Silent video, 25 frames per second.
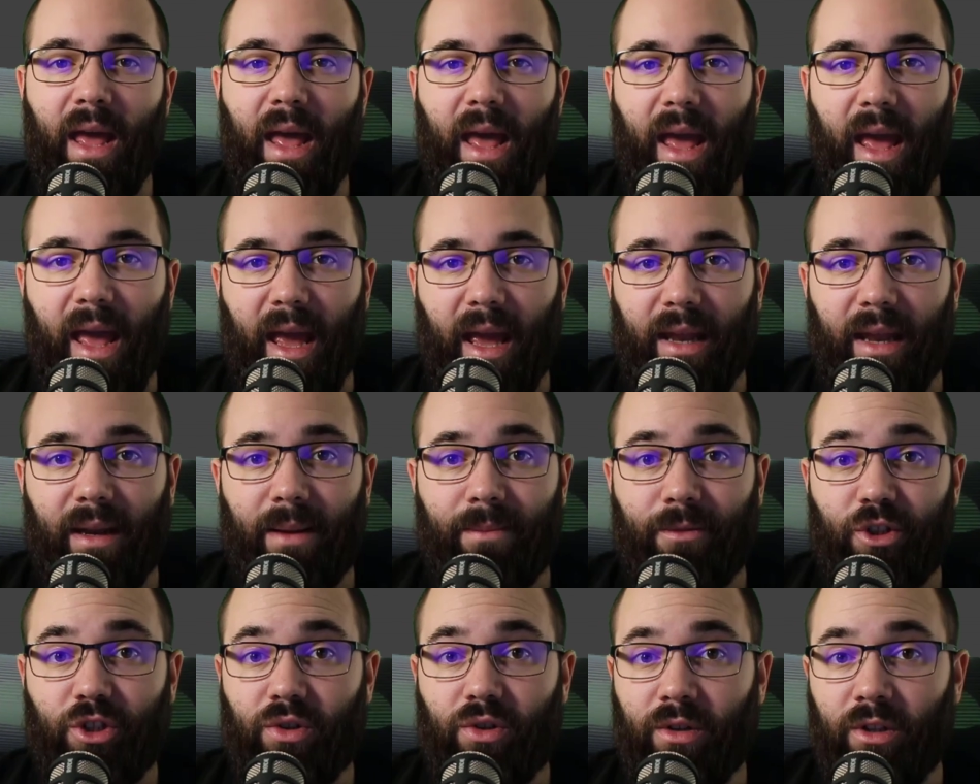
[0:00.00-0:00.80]
and
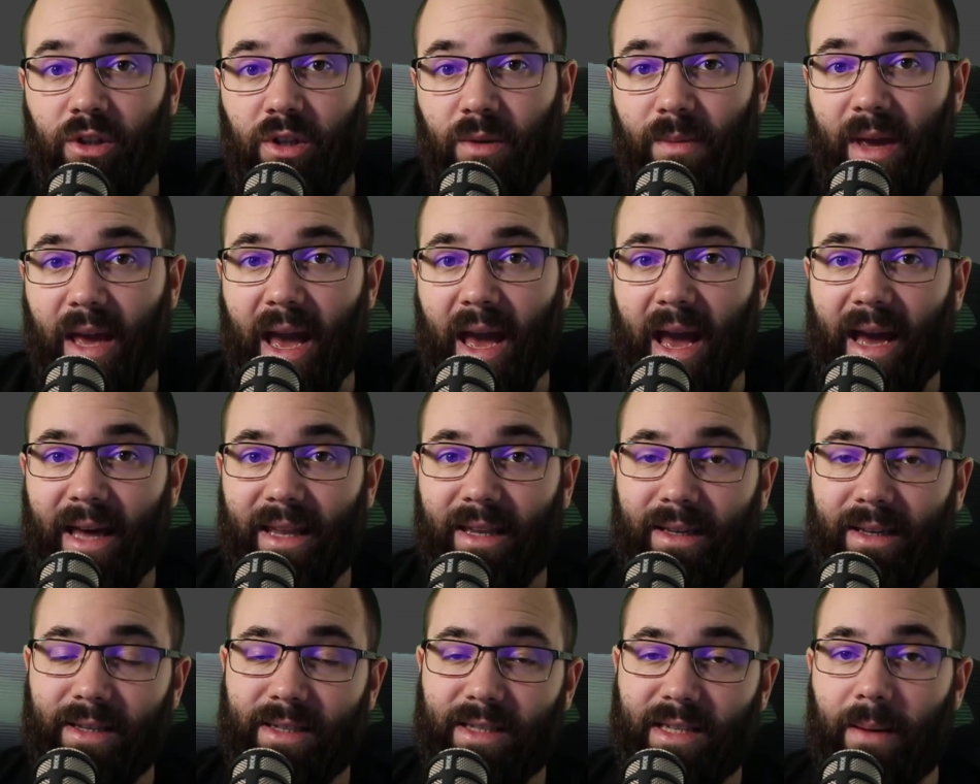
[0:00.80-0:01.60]
I'm just going to be
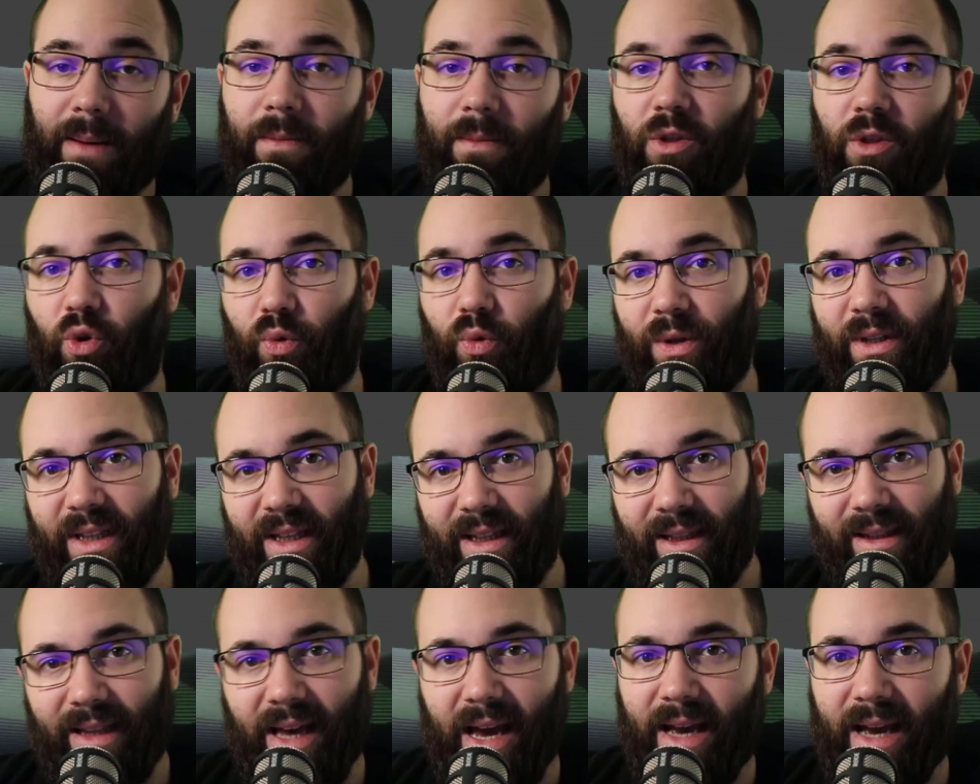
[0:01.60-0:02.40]
adding some
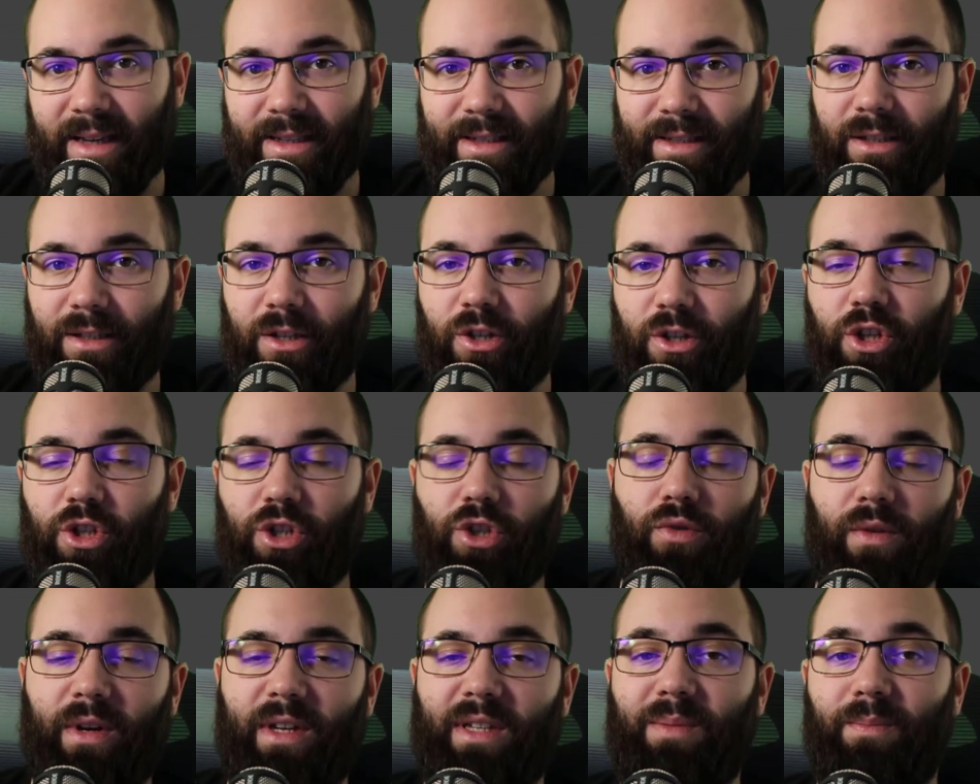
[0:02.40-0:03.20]
3D text just
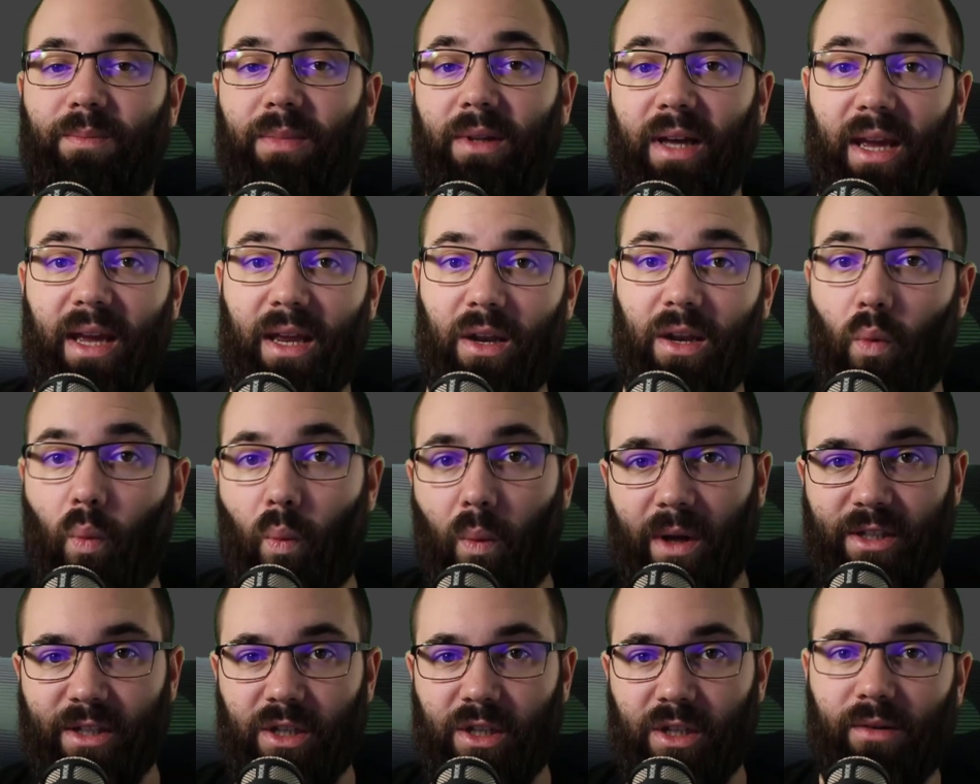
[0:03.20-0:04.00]
to explain
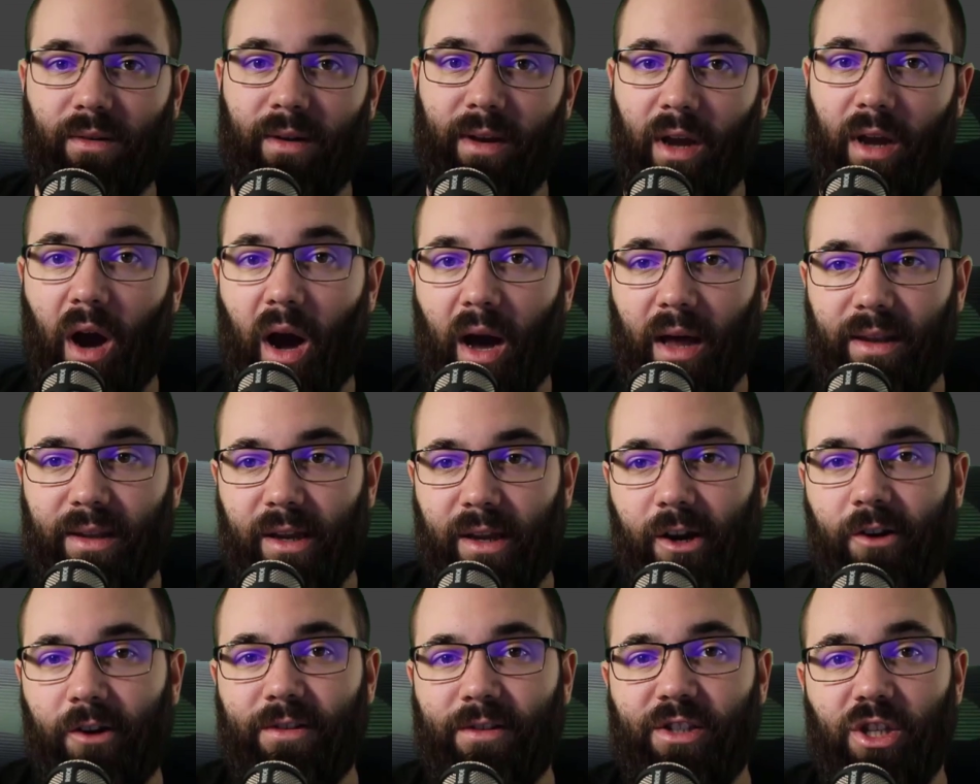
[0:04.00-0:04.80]
what's going on there.